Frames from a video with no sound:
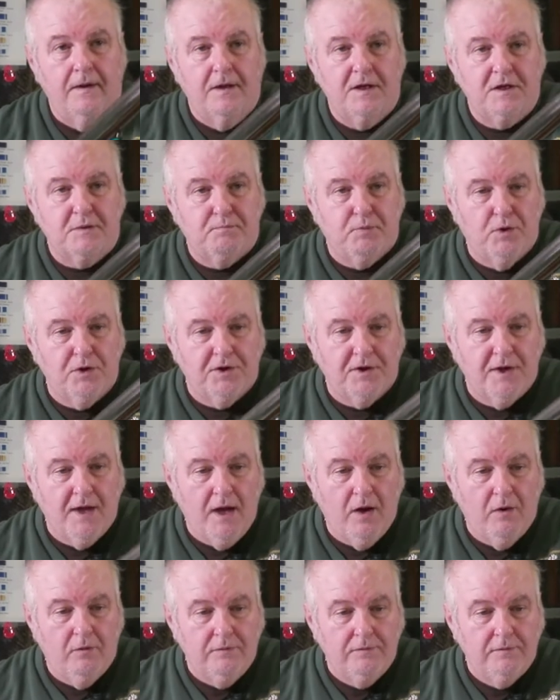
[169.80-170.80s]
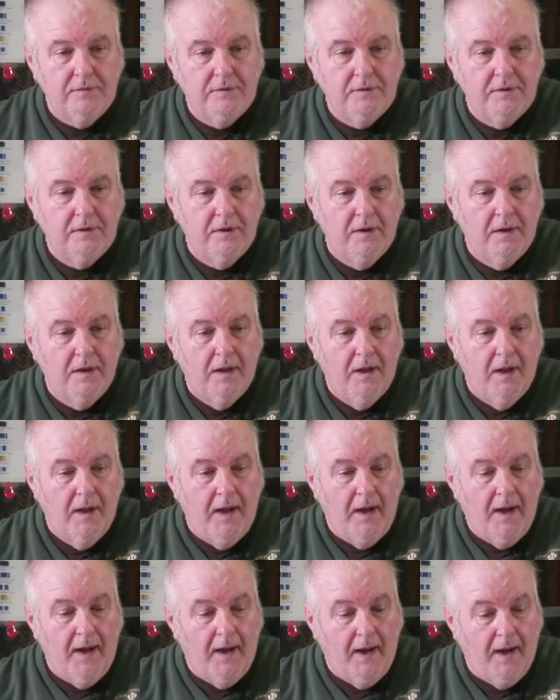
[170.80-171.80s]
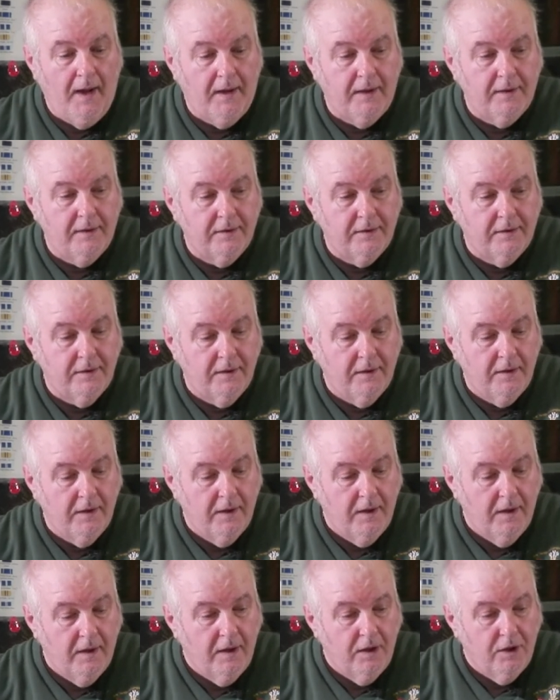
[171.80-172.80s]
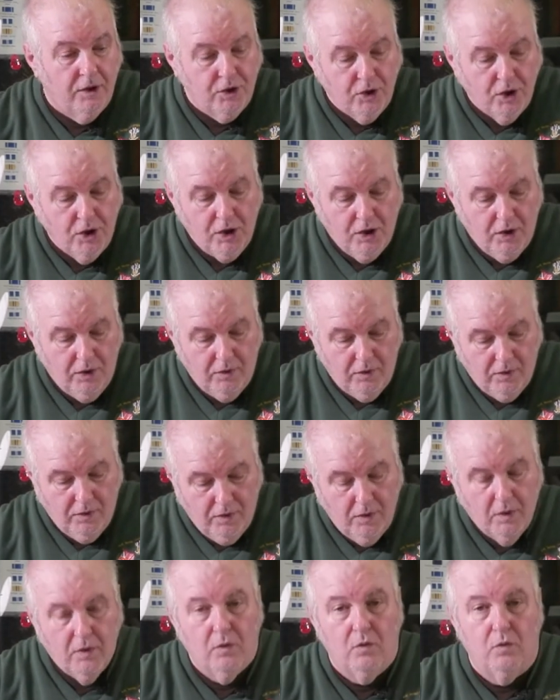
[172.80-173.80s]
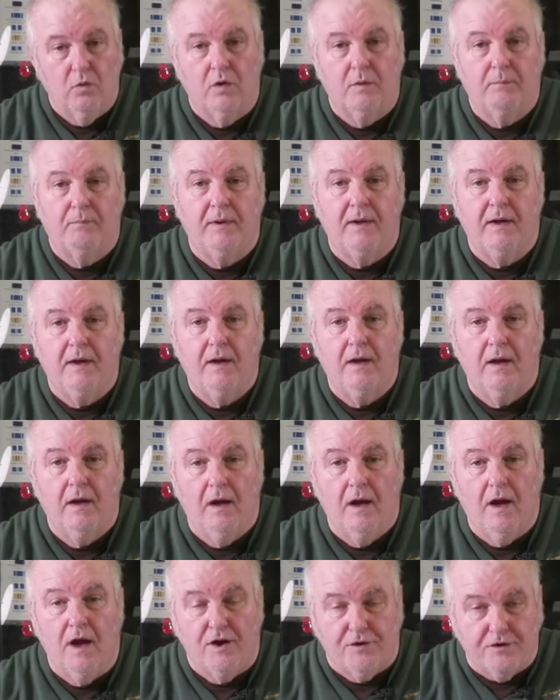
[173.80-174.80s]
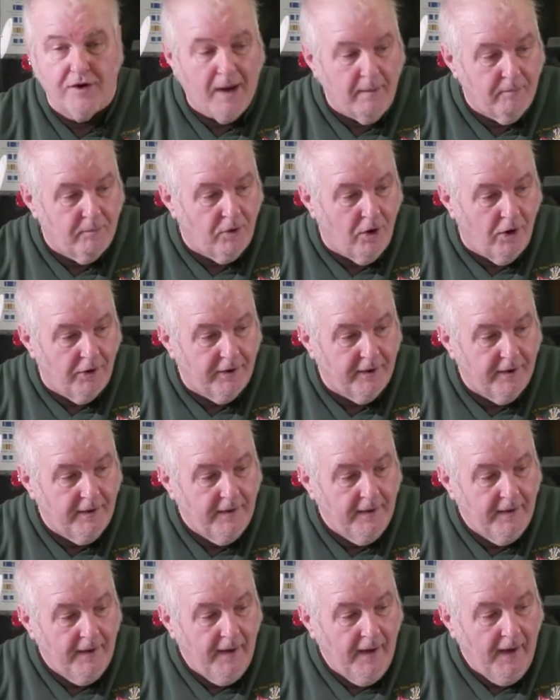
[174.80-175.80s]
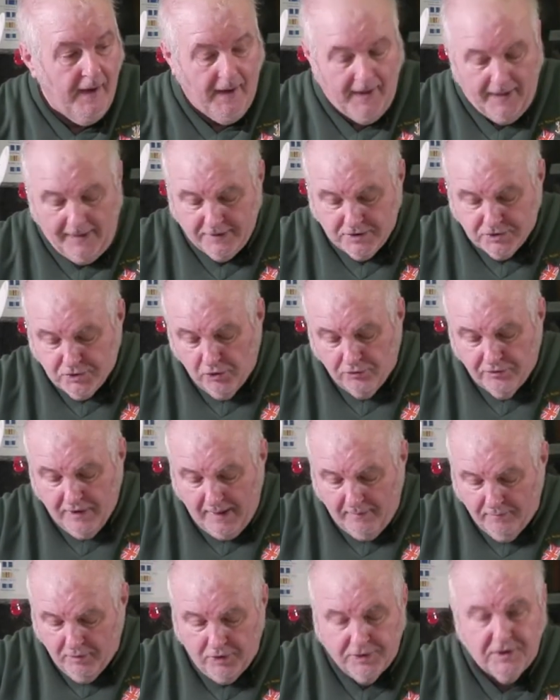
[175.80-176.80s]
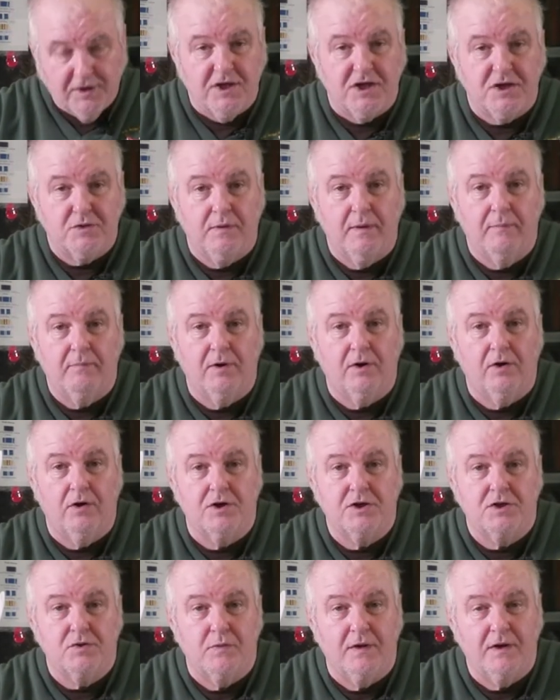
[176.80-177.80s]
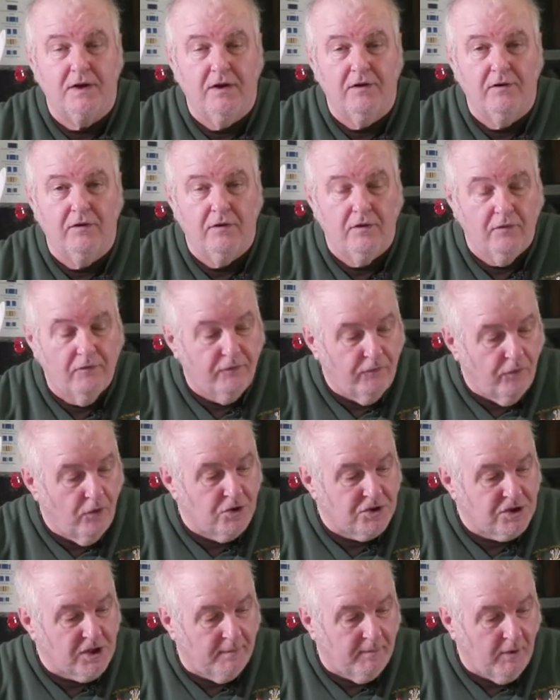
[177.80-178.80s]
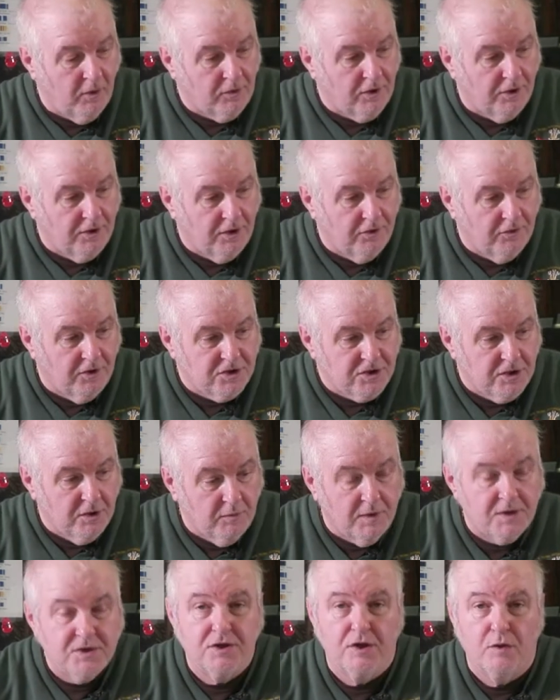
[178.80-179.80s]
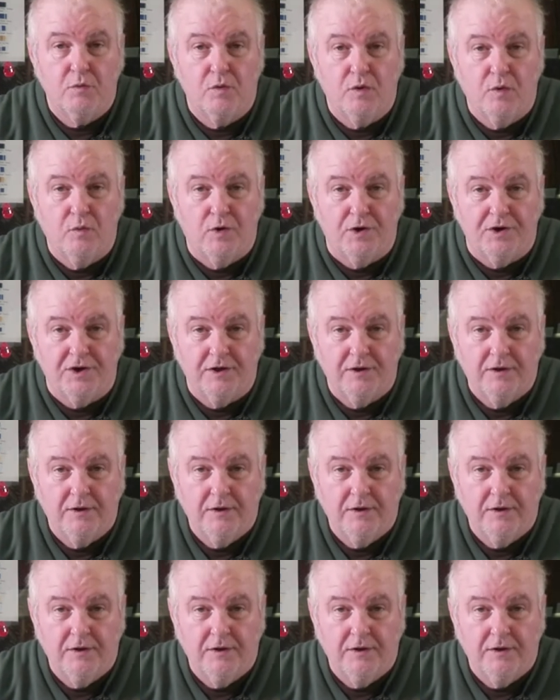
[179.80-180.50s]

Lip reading: is put down, and here would be a ramrod. There's no ramrod in this one because when they first came out on the original ones, they were wood.